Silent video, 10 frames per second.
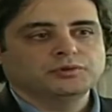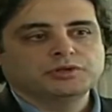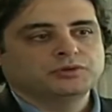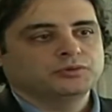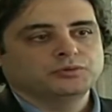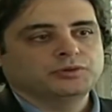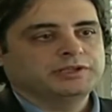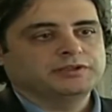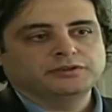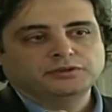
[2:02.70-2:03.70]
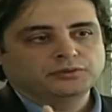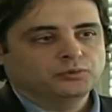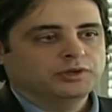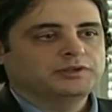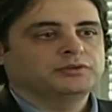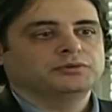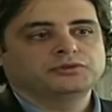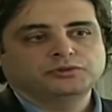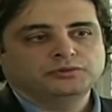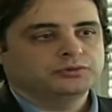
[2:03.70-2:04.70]
where you needed to do 1 or
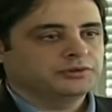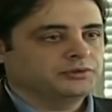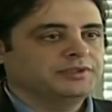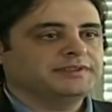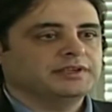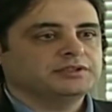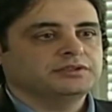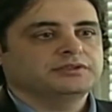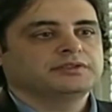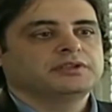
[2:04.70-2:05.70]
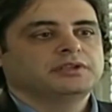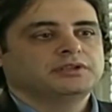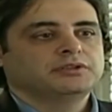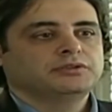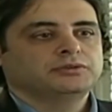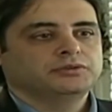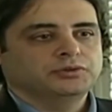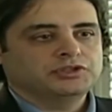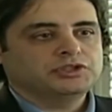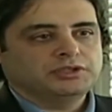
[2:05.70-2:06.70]
2 or 3 sessions
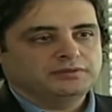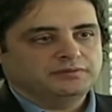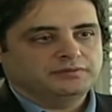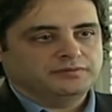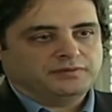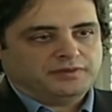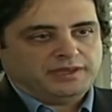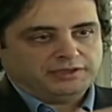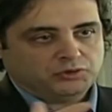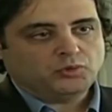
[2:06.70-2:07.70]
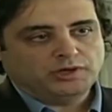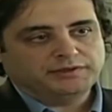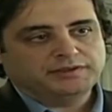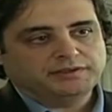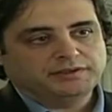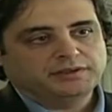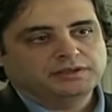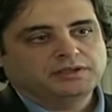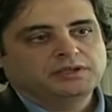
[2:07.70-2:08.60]
to achieve that quantity.